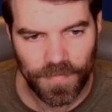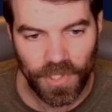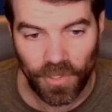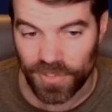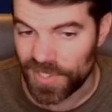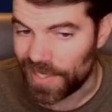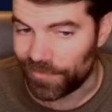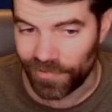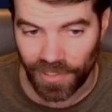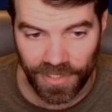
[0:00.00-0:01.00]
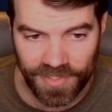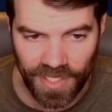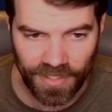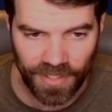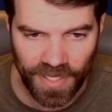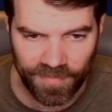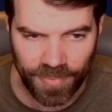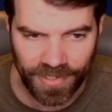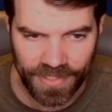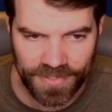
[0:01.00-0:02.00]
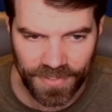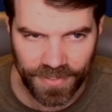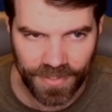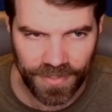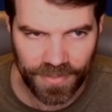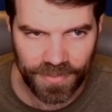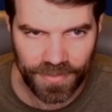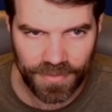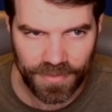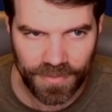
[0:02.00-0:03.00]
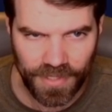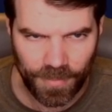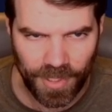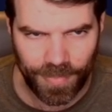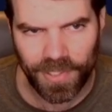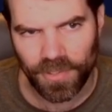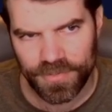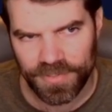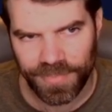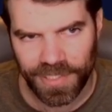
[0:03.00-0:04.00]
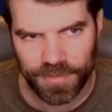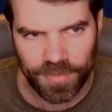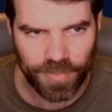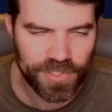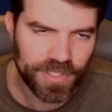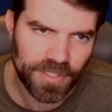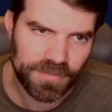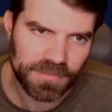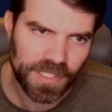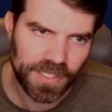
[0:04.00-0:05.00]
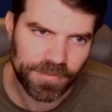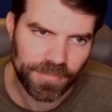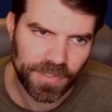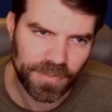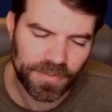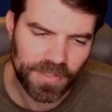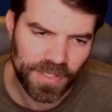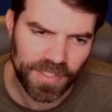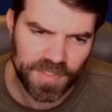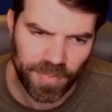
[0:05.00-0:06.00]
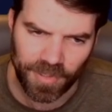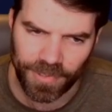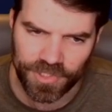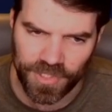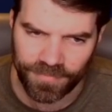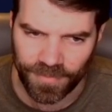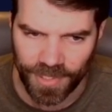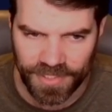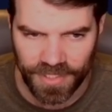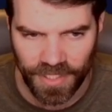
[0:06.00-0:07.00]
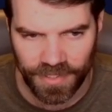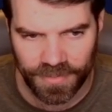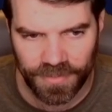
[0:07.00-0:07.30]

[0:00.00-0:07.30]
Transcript: You can see I'm really staying alive pretty easily here. I might be close to being able to push it to level 9, but I think it's a pretty big jump from 8 to 9.